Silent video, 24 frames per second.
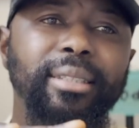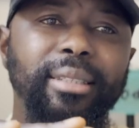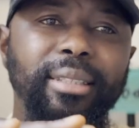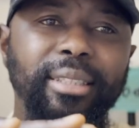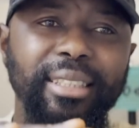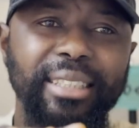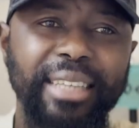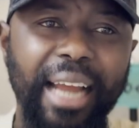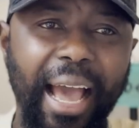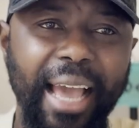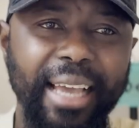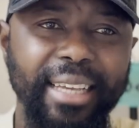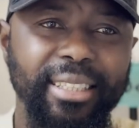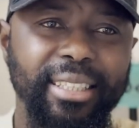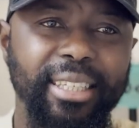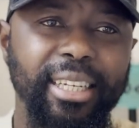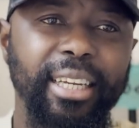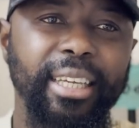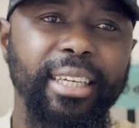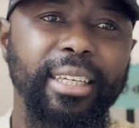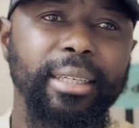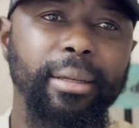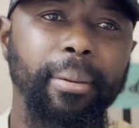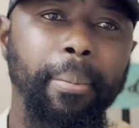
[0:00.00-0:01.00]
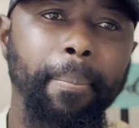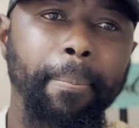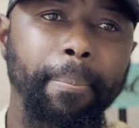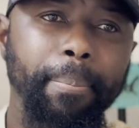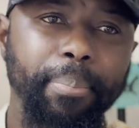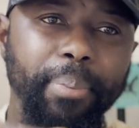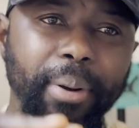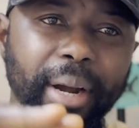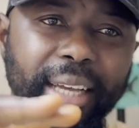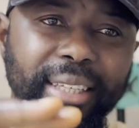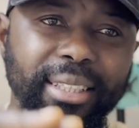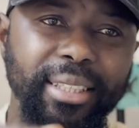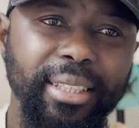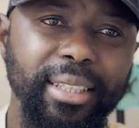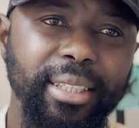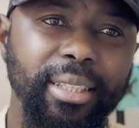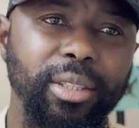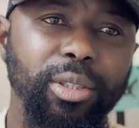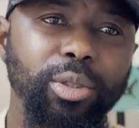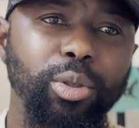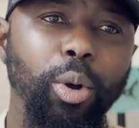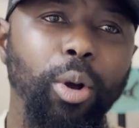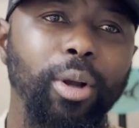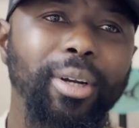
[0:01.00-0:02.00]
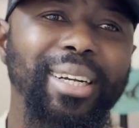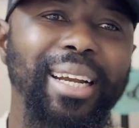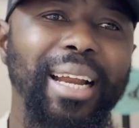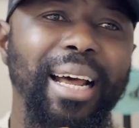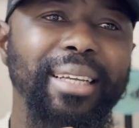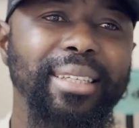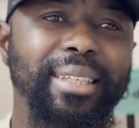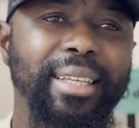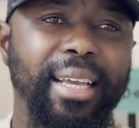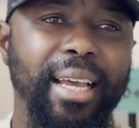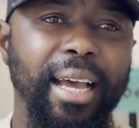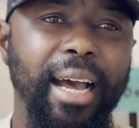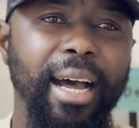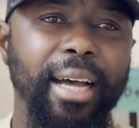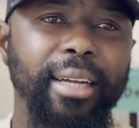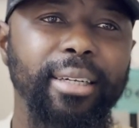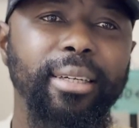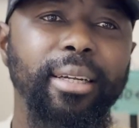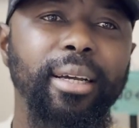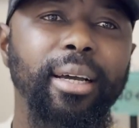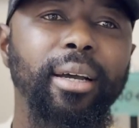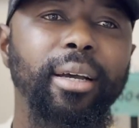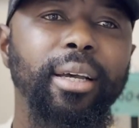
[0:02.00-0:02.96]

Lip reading: nicely. Press it on that scan.